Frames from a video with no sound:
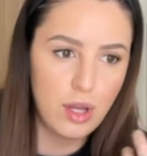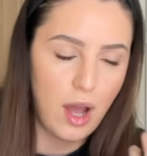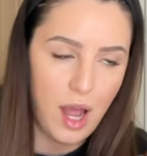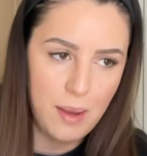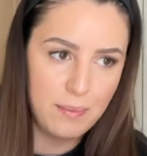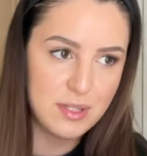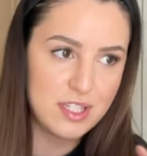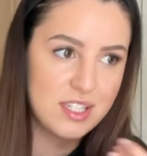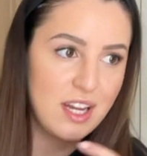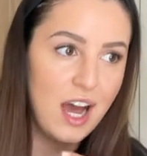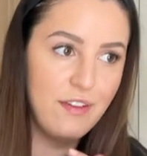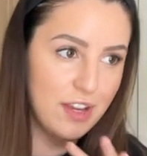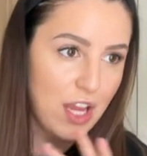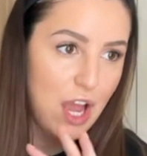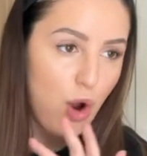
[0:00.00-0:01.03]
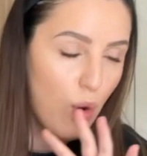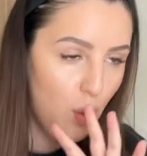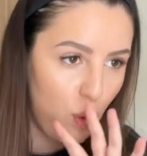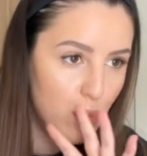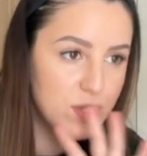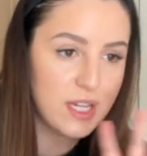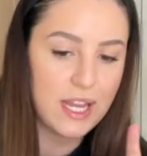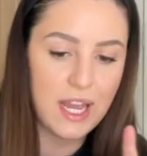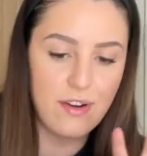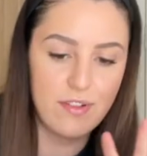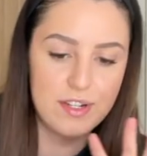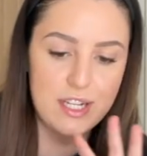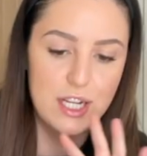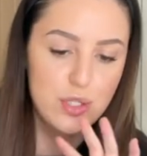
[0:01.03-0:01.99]
I'm starving all day,
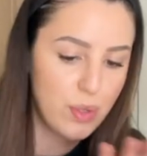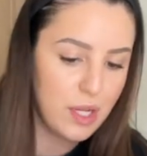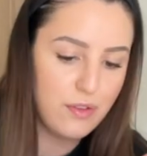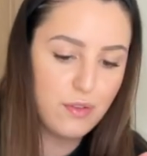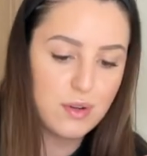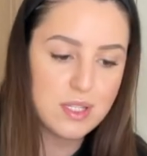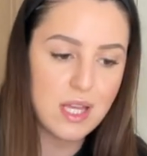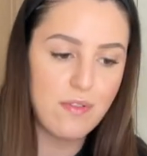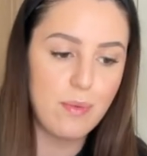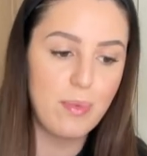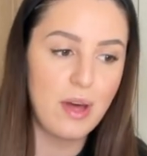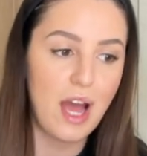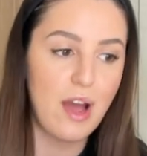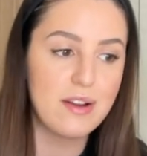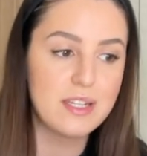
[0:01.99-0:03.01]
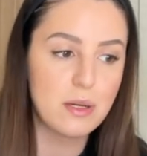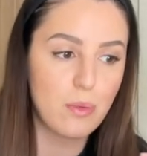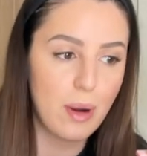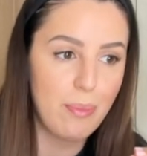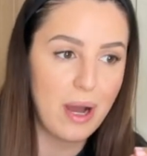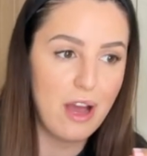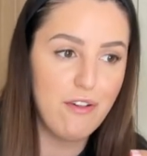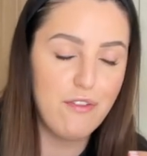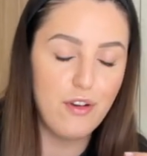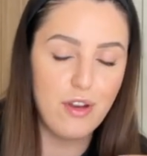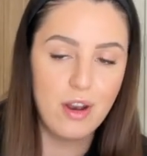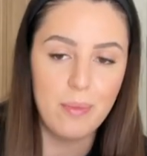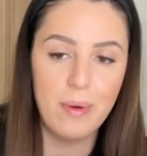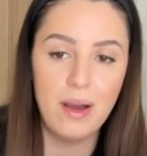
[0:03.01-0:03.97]
every day, 24 seven, but I take one bite of food
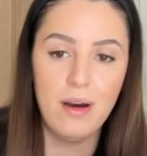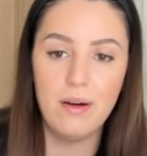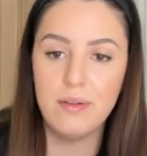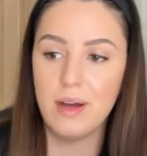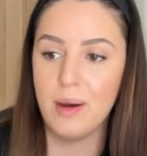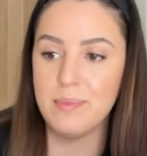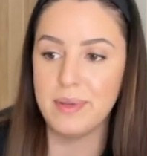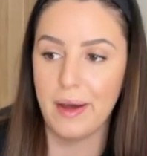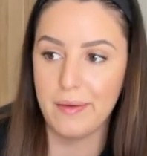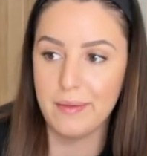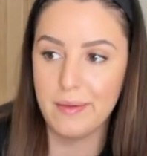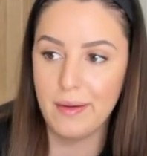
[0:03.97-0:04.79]
and I'm like, oh no, I'm done.